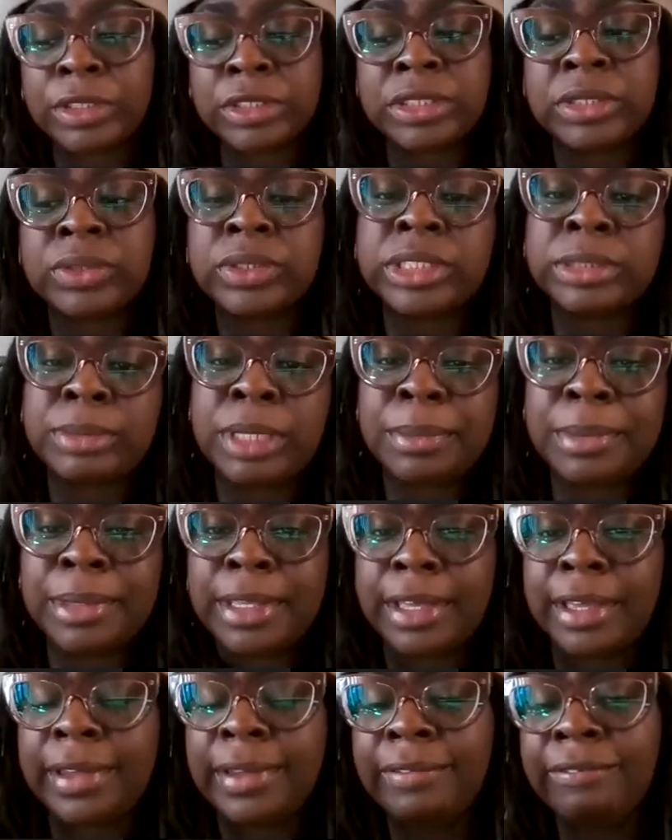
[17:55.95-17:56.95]
So it's maybe
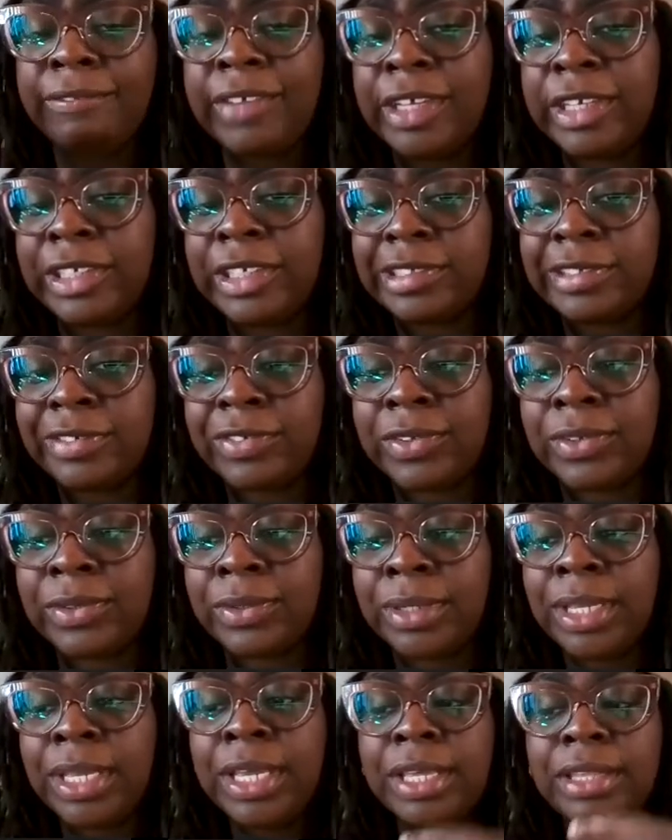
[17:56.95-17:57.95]
a convenience
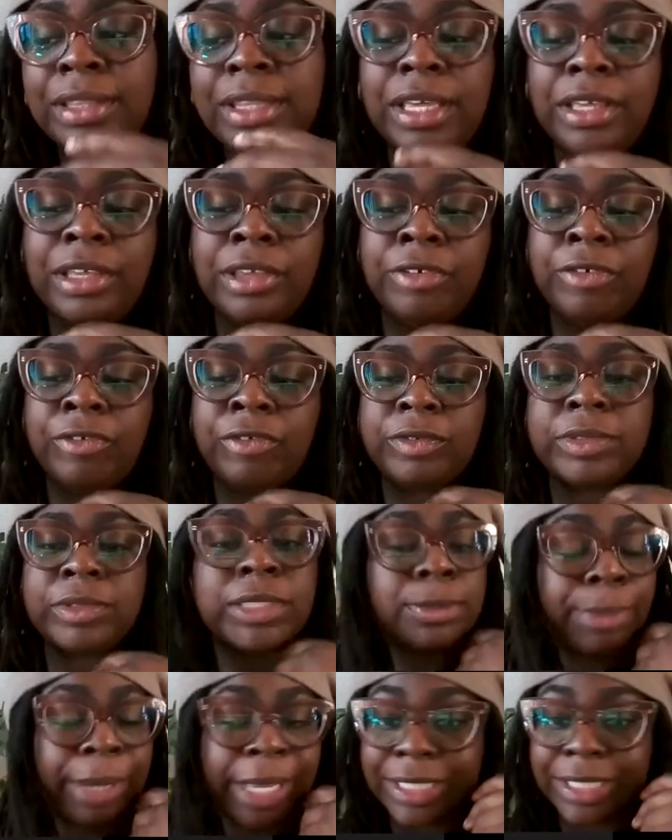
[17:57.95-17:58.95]
food that you've
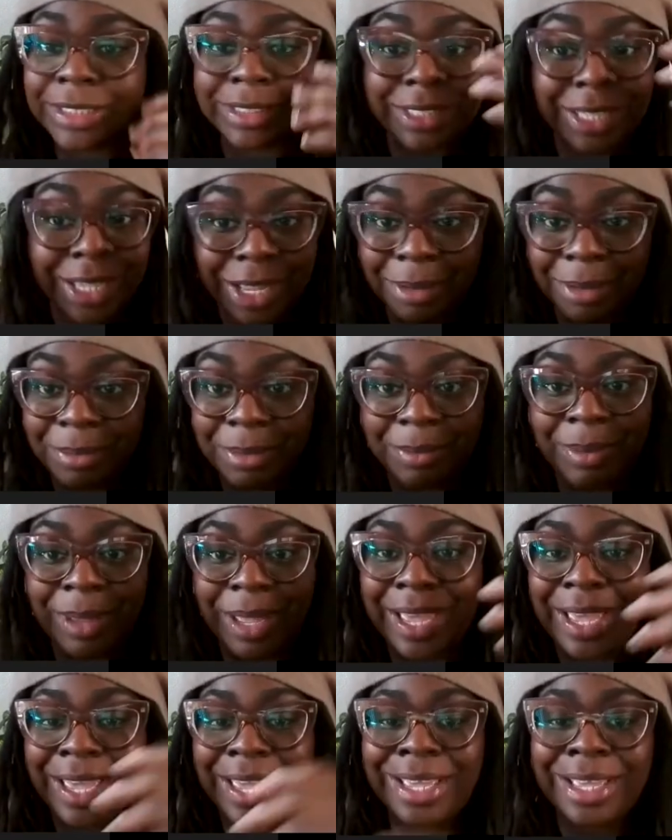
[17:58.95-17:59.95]
spiced up
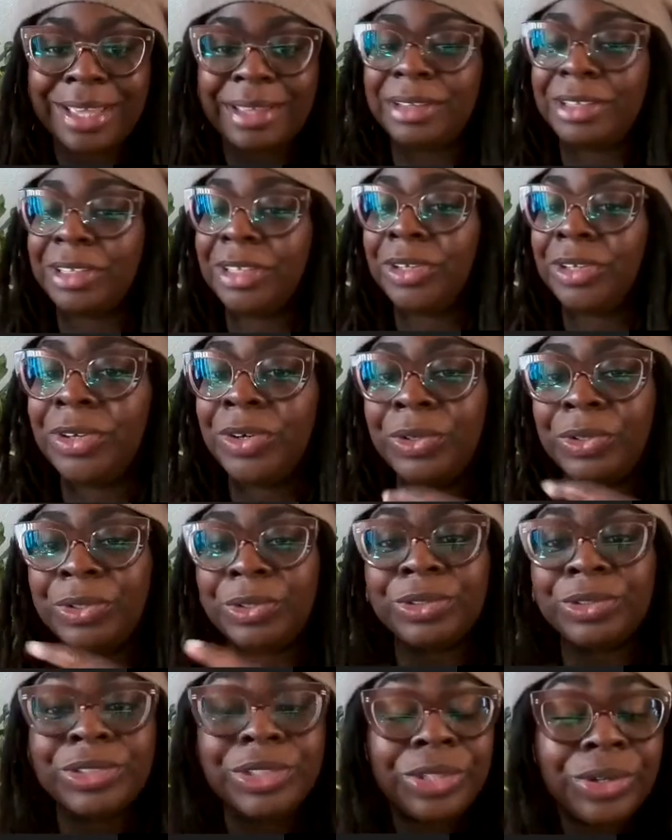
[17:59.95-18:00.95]
by, you
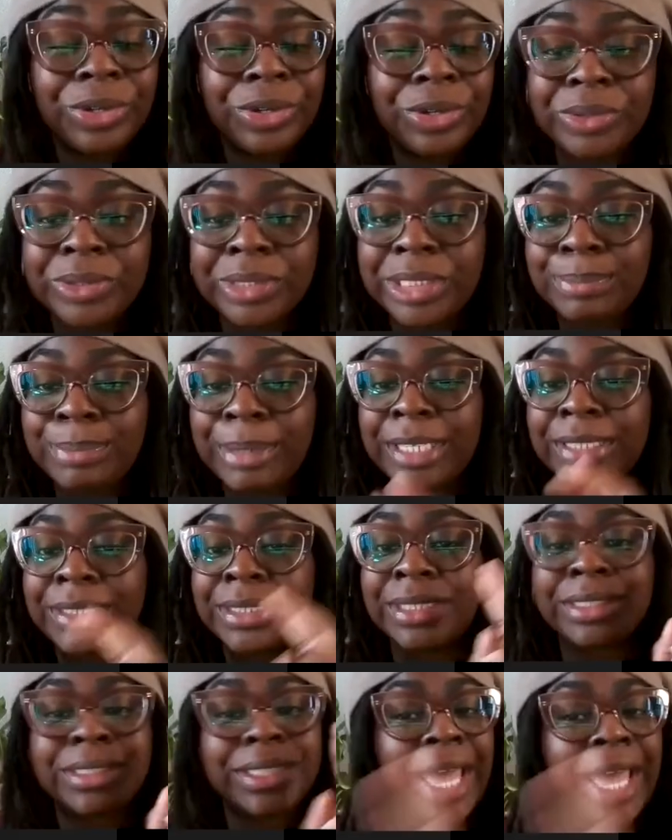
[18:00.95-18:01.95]
using your own
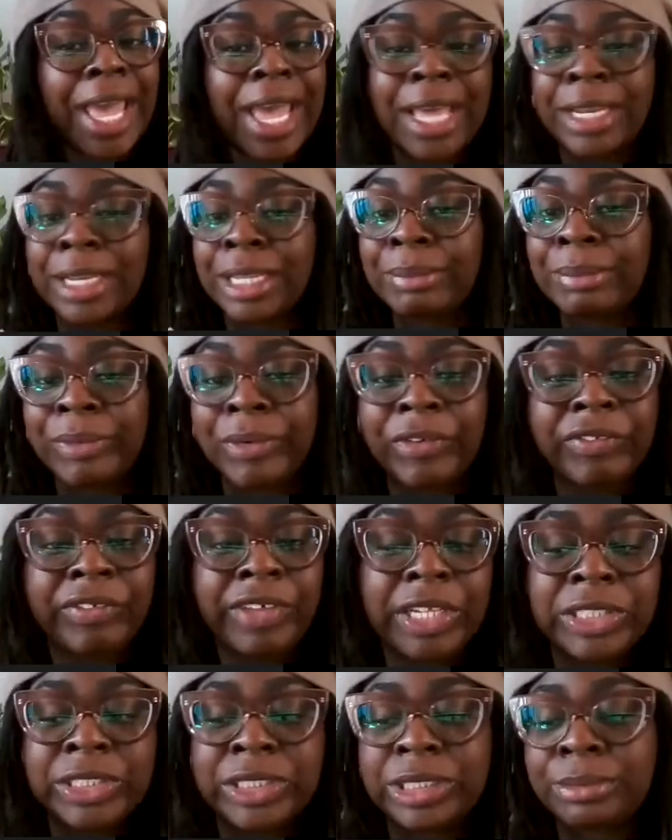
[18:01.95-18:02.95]
spices, adding more
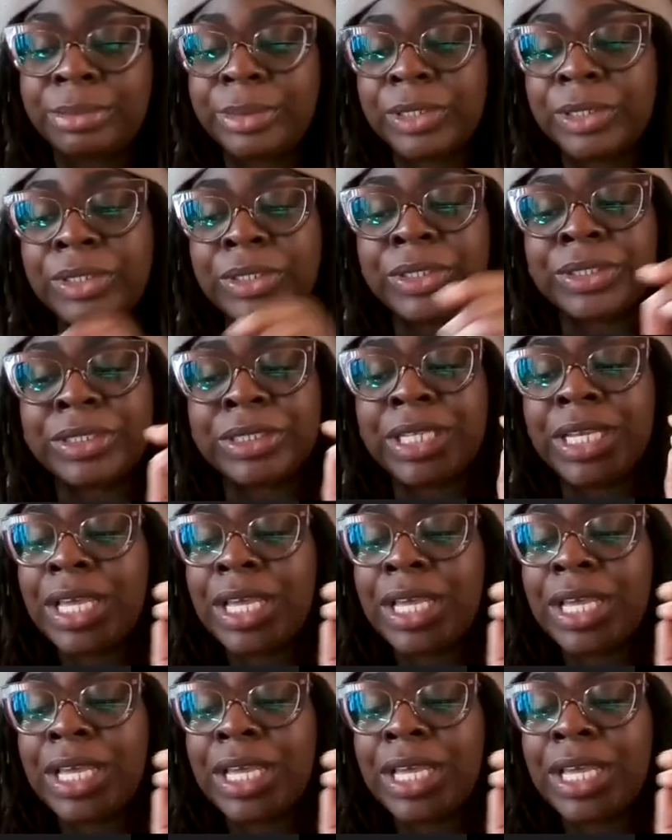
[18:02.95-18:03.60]
vegetables,